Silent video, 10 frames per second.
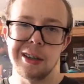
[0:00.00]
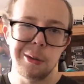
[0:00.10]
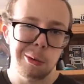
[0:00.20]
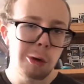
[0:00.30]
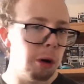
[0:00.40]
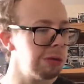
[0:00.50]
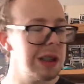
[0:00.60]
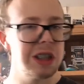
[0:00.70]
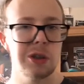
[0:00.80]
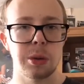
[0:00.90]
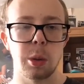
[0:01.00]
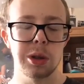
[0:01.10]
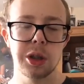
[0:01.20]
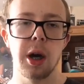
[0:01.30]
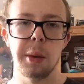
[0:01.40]
and you're not really sure
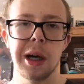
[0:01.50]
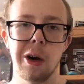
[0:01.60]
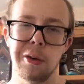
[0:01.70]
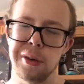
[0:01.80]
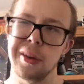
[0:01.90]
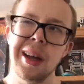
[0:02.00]
what's going on,